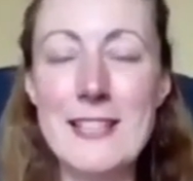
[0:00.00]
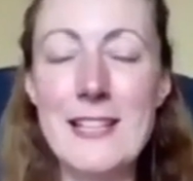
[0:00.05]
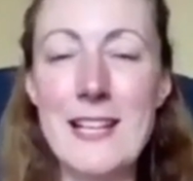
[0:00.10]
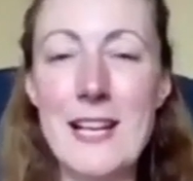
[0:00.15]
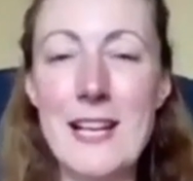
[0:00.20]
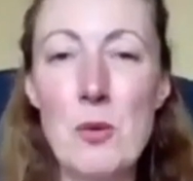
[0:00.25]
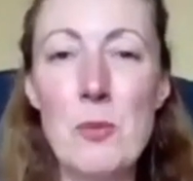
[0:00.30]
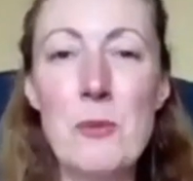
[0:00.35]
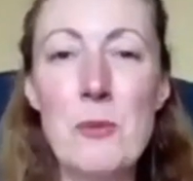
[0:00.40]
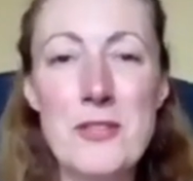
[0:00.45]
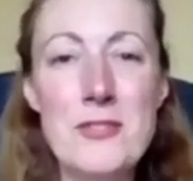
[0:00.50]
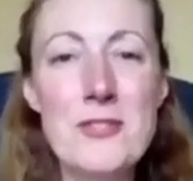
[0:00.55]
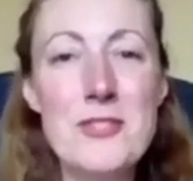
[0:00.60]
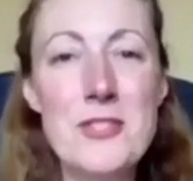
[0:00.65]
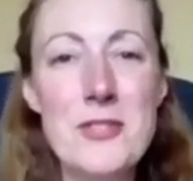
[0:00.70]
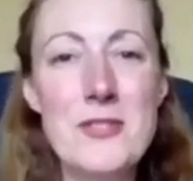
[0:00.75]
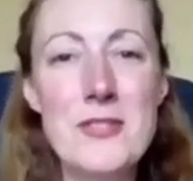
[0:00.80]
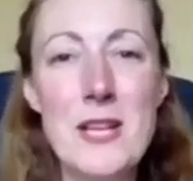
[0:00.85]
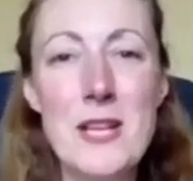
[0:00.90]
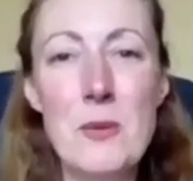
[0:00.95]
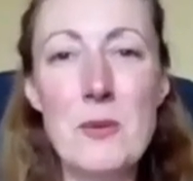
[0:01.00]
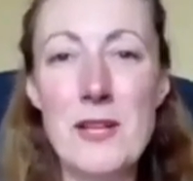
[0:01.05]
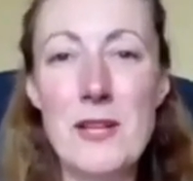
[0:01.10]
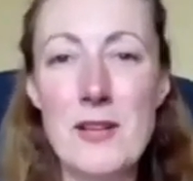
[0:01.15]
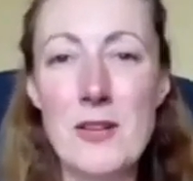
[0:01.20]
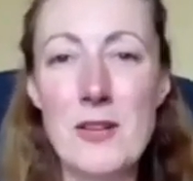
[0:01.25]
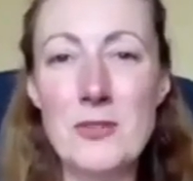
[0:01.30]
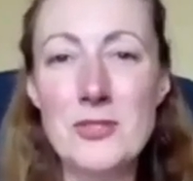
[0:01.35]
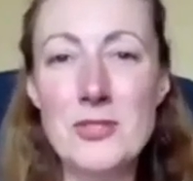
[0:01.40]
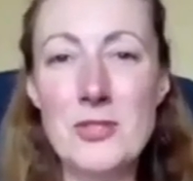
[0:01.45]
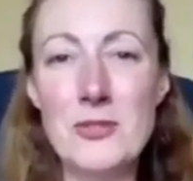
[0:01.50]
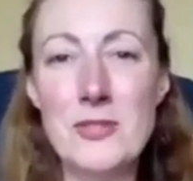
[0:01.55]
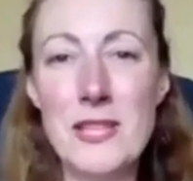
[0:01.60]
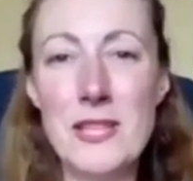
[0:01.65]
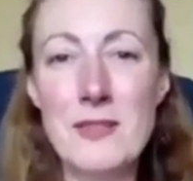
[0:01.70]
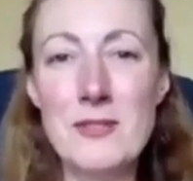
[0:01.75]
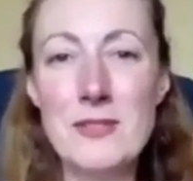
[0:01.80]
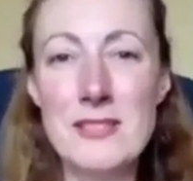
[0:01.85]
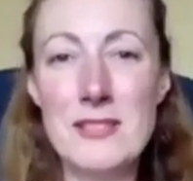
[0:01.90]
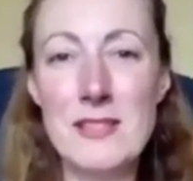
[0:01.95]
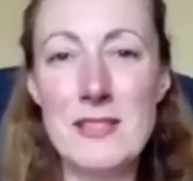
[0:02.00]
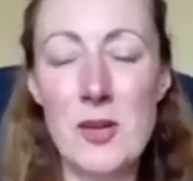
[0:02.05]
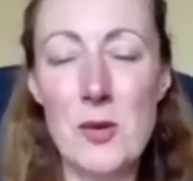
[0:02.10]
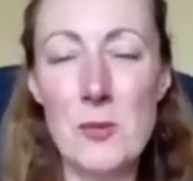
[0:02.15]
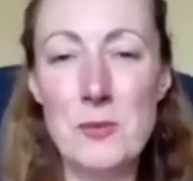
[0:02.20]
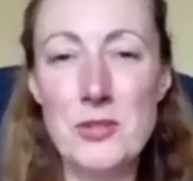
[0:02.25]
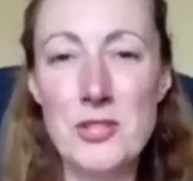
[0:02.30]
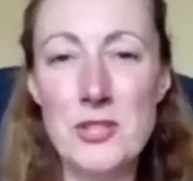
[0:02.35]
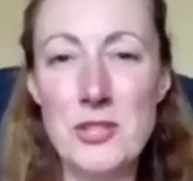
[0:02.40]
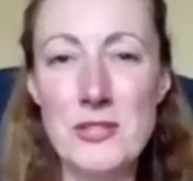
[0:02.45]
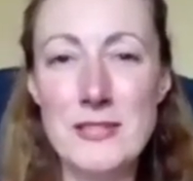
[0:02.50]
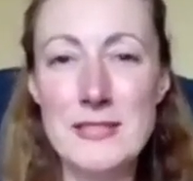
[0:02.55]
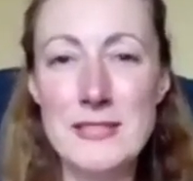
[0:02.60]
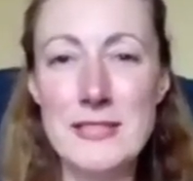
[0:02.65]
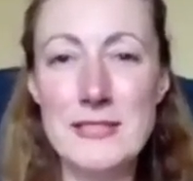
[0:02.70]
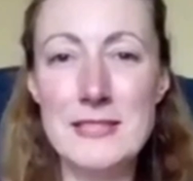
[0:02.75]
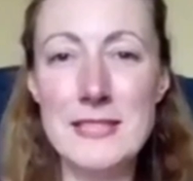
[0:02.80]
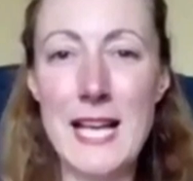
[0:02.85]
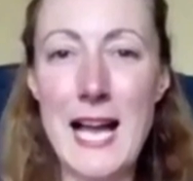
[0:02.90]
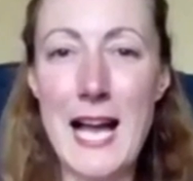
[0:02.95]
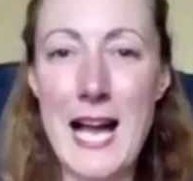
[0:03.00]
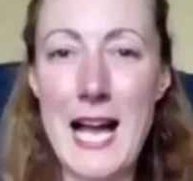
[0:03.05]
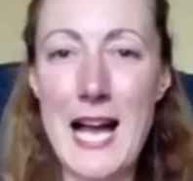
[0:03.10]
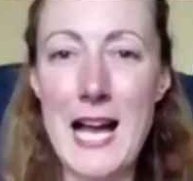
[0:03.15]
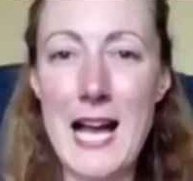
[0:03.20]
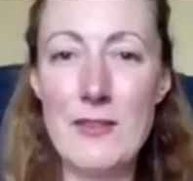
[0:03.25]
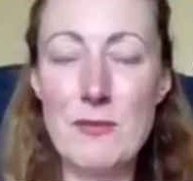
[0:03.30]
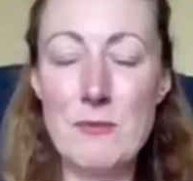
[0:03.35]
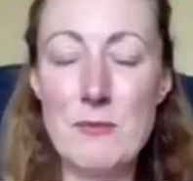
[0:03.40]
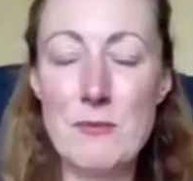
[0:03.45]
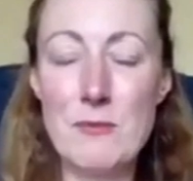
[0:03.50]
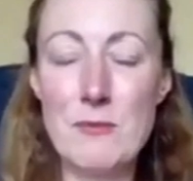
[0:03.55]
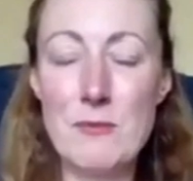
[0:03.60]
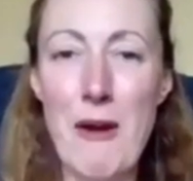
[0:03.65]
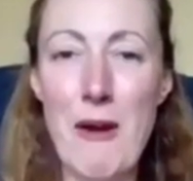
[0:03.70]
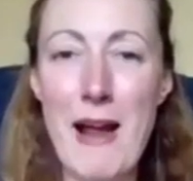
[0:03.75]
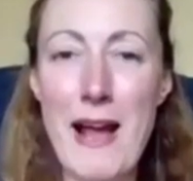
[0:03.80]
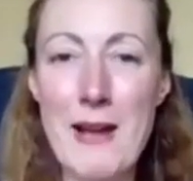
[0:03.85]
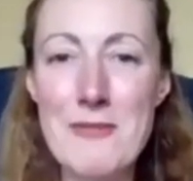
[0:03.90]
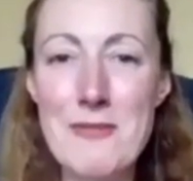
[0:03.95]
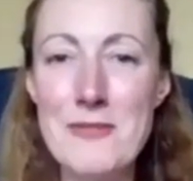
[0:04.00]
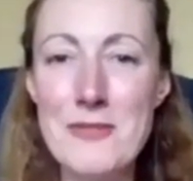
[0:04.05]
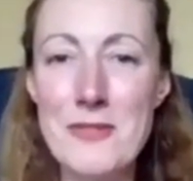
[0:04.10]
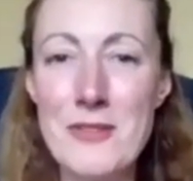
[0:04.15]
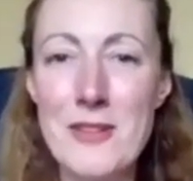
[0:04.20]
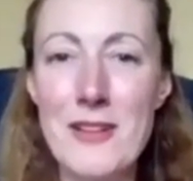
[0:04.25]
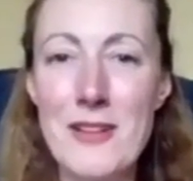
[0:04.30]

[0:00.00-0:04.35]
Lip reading: And when we can do that, we can also give us an opportunity to have more breadth